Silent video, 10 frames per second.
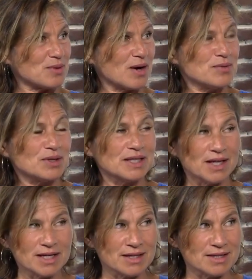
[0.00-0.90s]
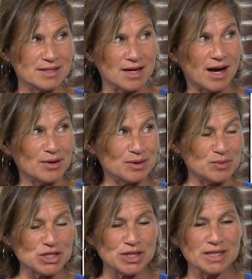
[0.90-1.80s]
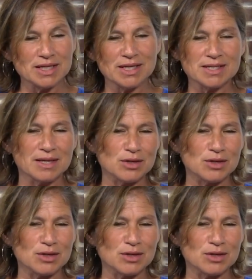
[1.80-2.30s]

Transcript: So I really like the style in which he did this,